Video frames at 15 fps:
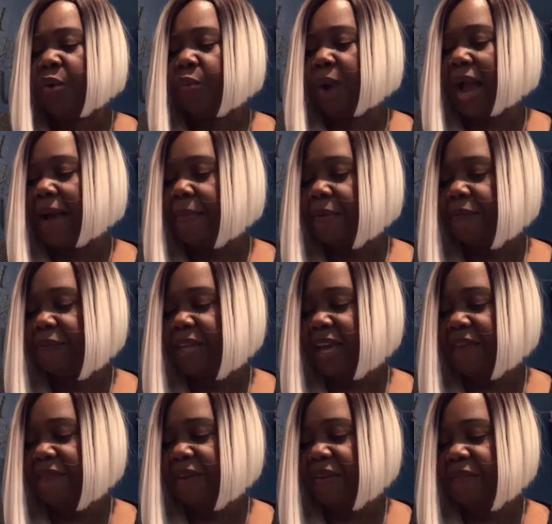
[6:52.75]

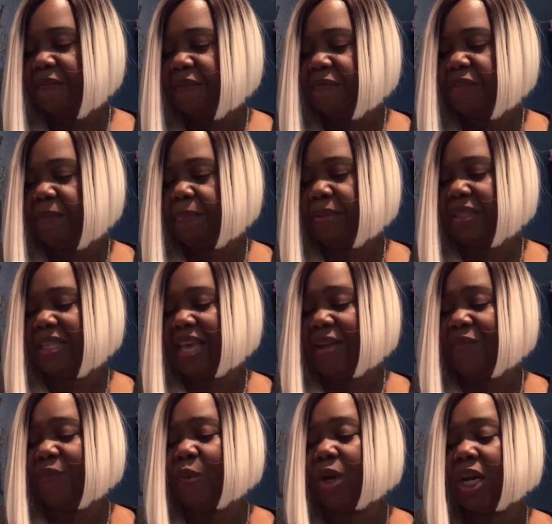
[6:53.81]
riboflavin
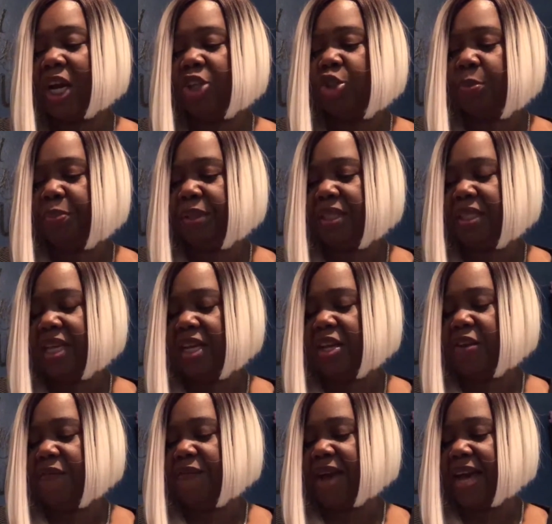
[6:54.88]
50%, 100% of
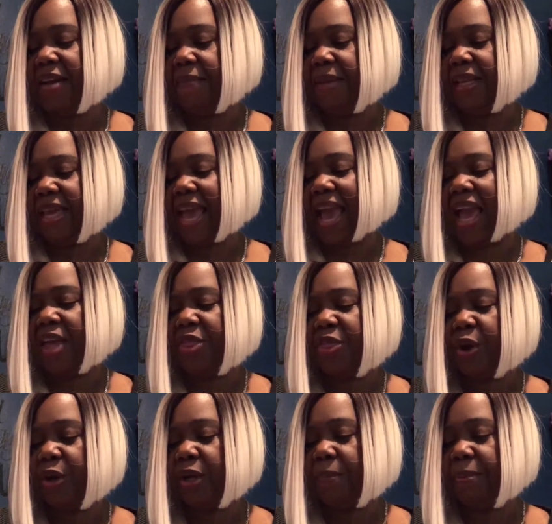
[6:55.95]
your vitamin K,
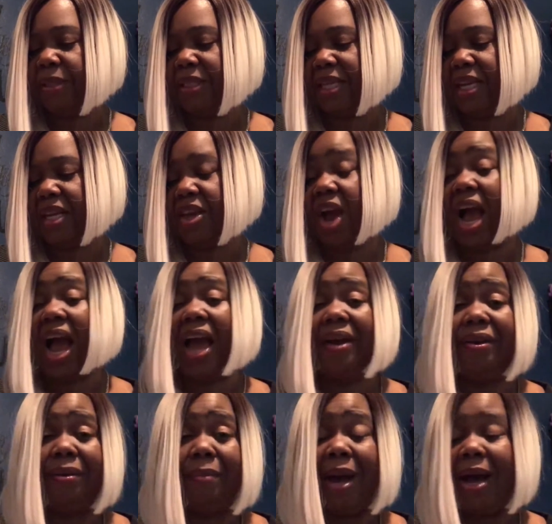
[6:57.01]
30% of your
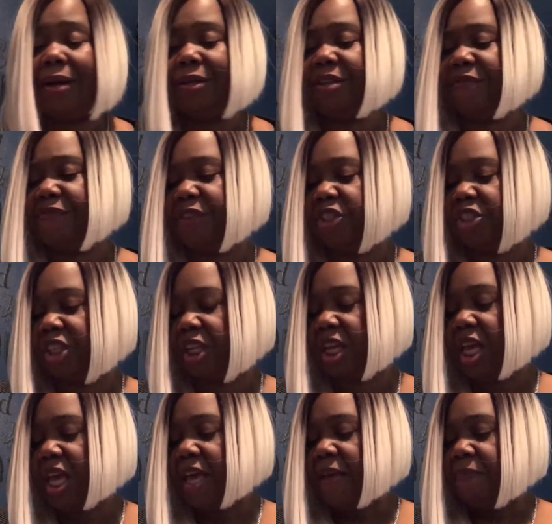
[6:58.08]
iron, I'm iron deficient,
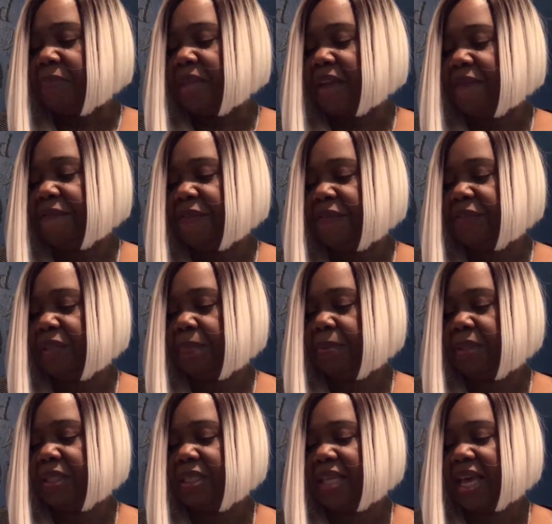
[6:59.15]
and
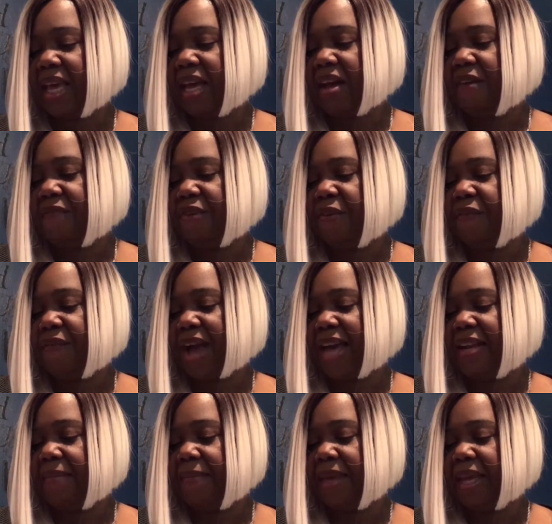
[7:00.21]
50% of your
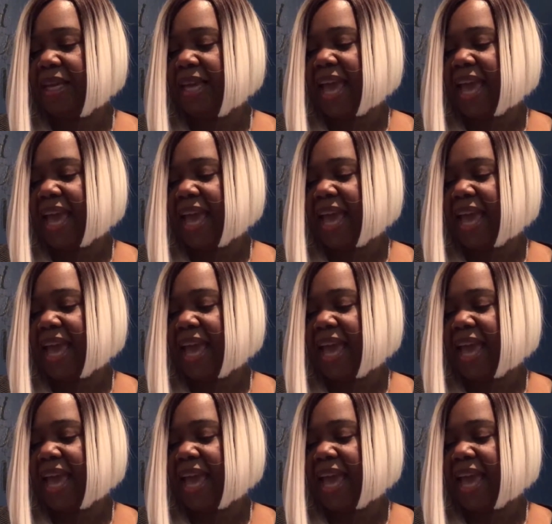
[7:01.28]
vitamin